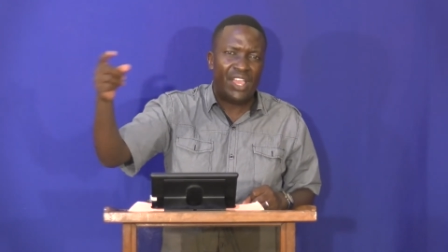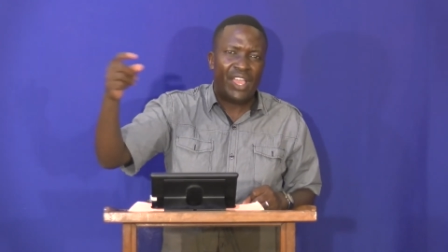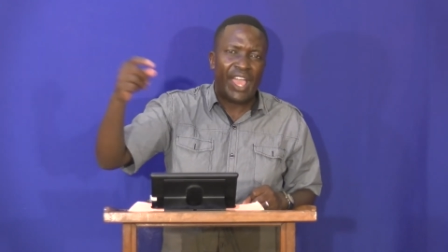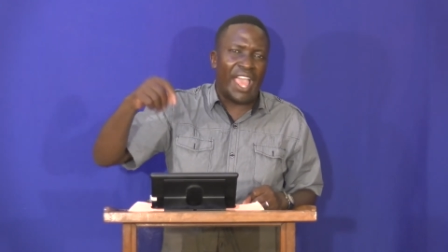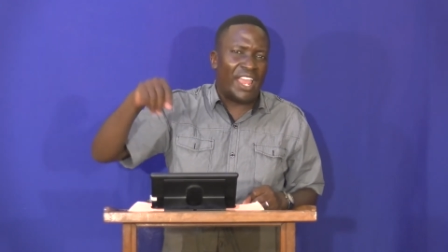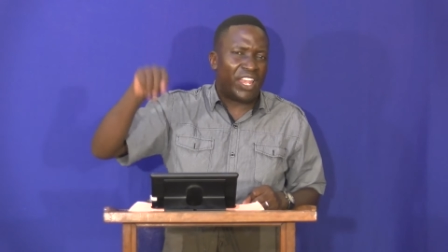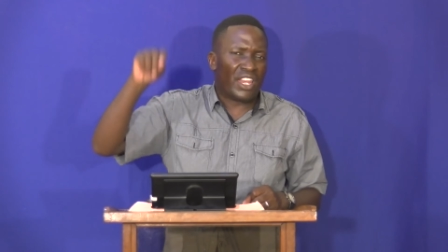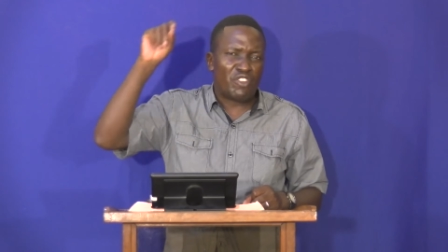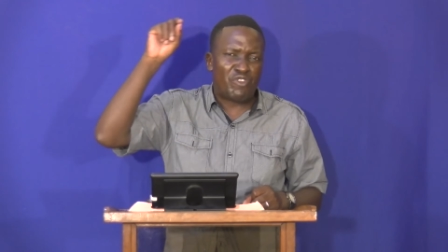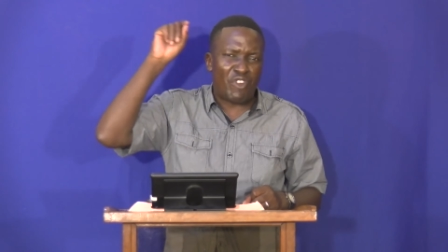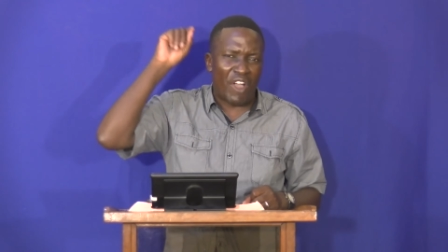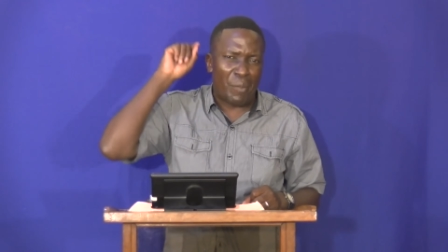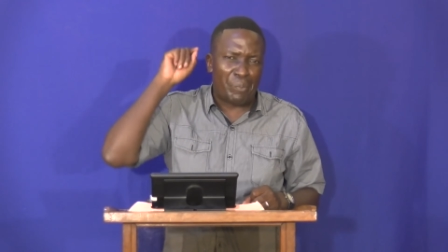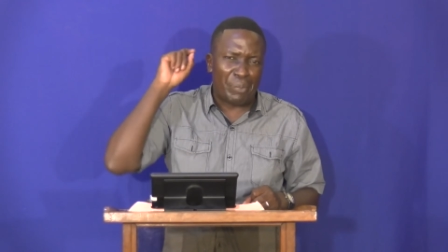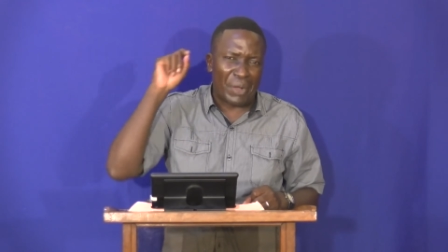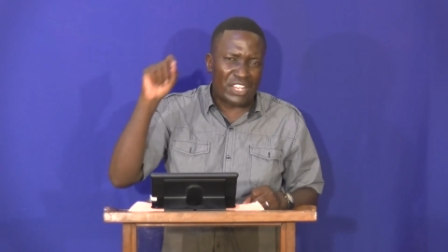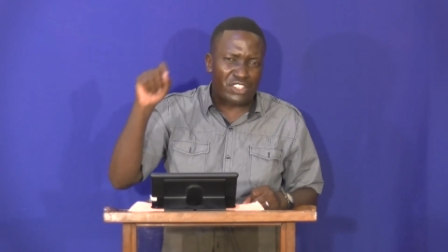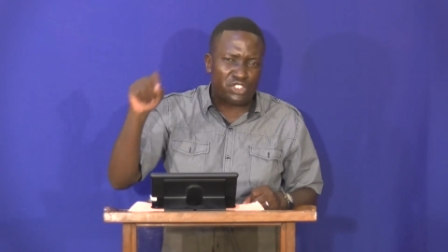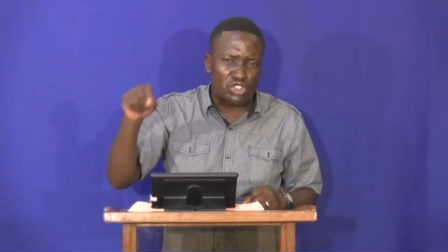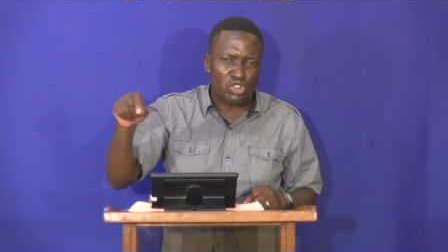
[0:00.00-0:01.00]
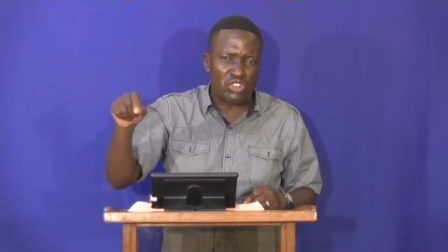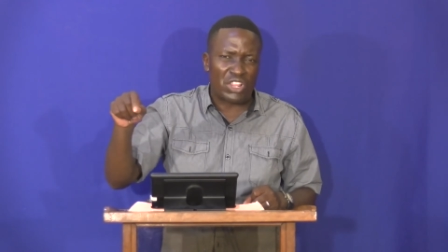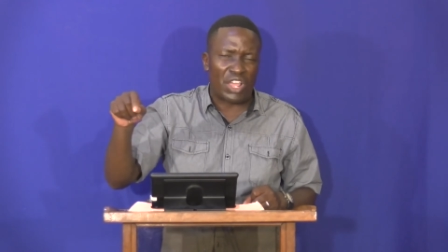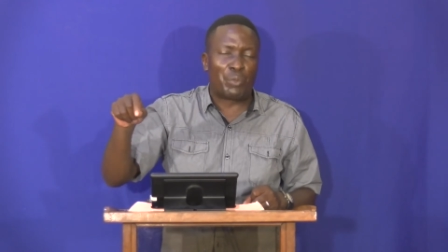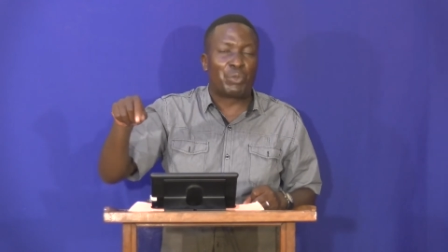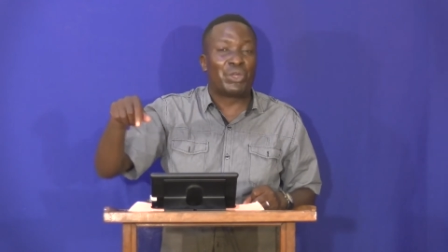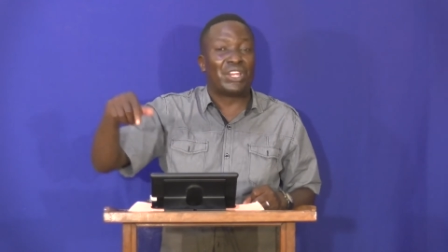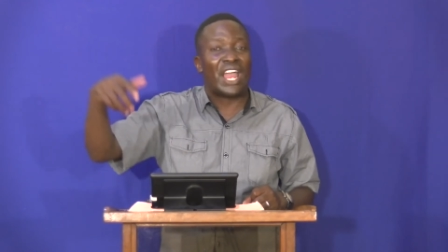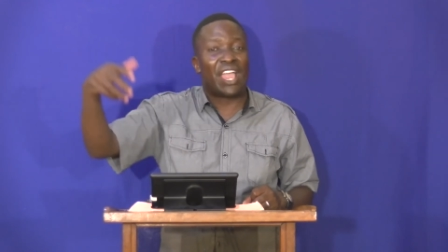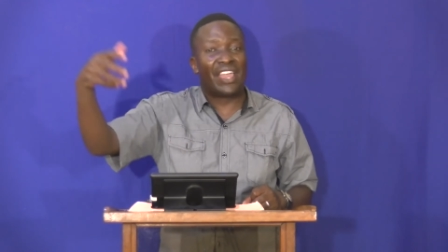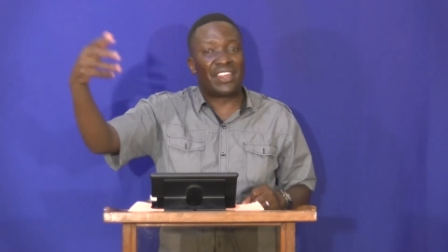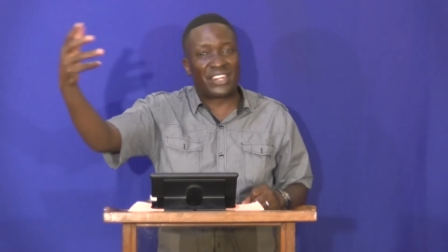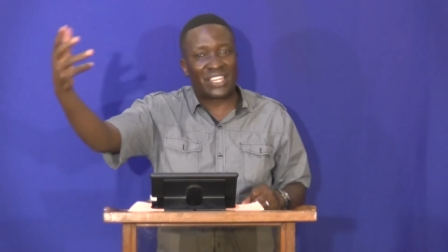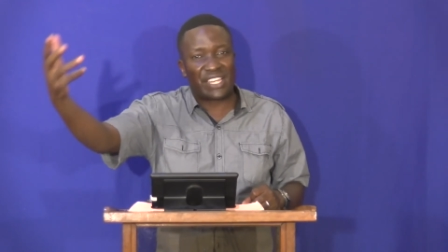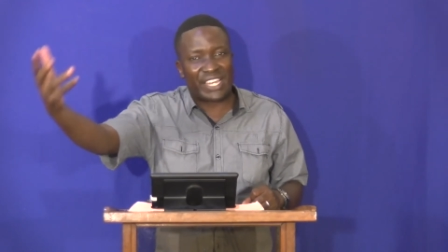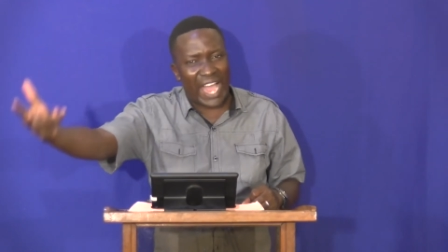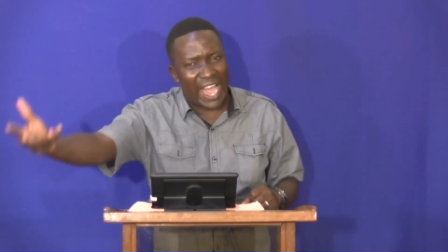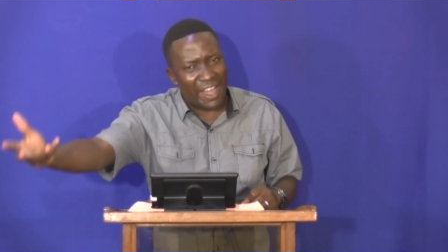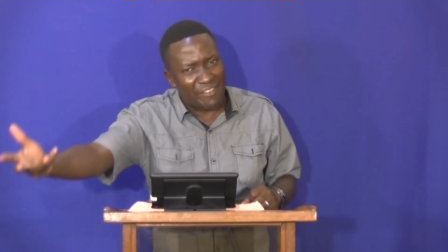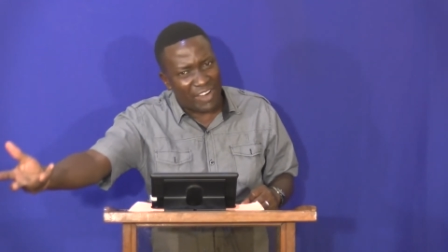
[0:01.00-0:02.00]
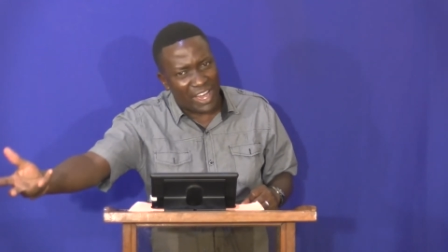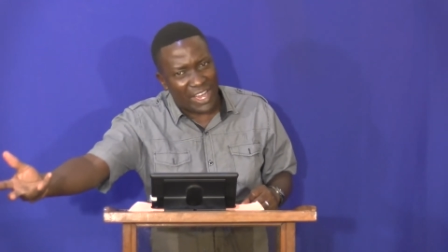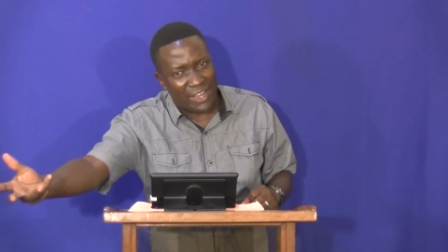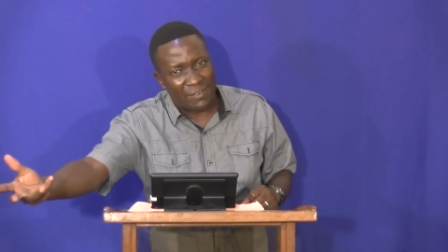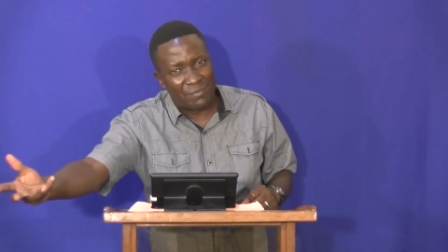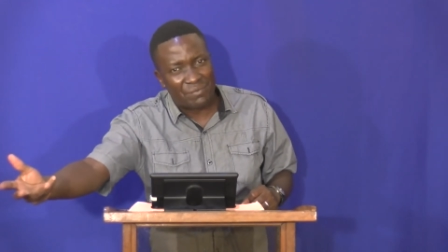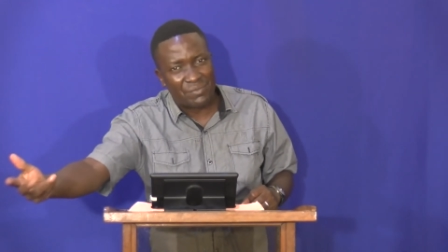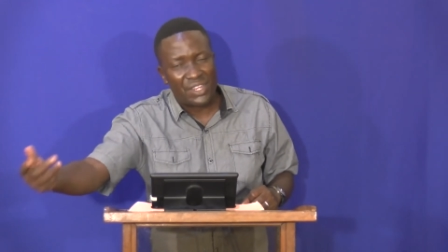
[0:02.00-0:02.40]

And if I pursue them, will I recover?